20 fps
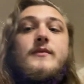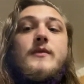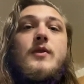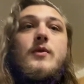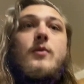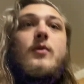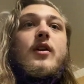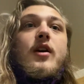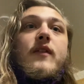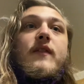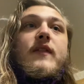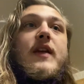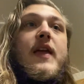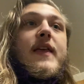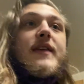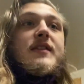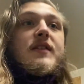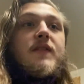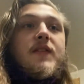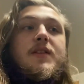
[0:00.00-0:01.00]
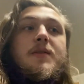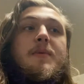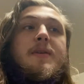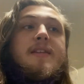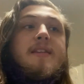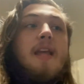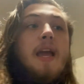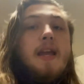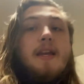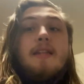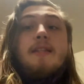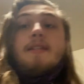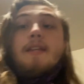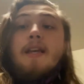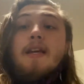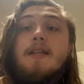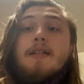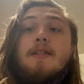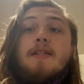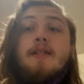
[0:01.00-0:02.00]
we'll call this. This will be day
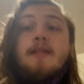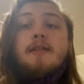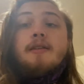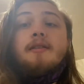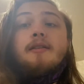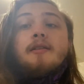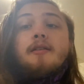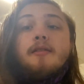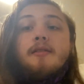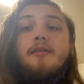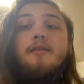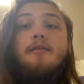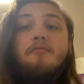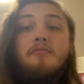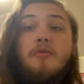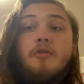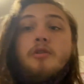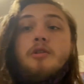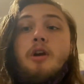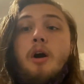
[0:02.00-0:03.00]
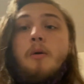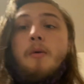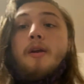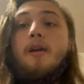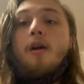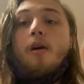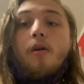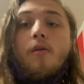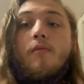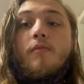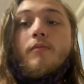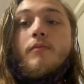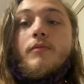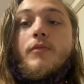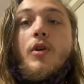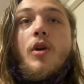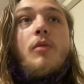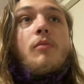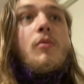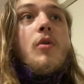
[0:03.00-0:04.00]
six going home.
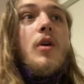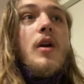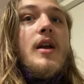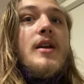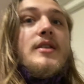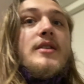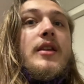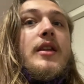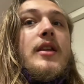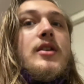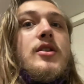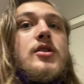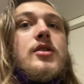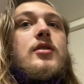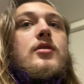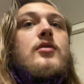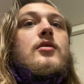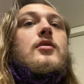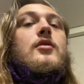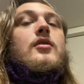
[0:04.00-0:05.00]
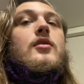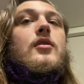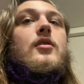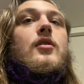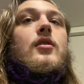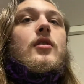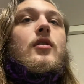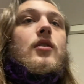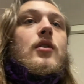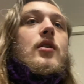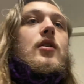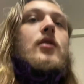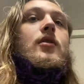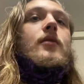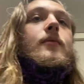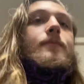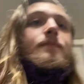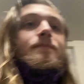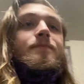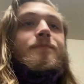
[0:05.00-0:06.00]
No more isolation.
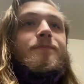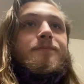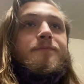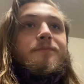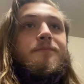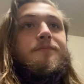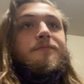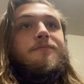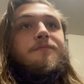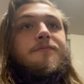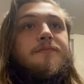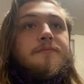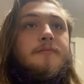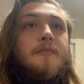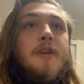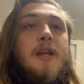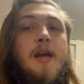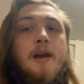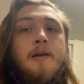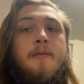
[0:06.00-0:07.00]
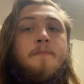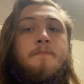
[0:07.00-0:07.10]
Um, yeah.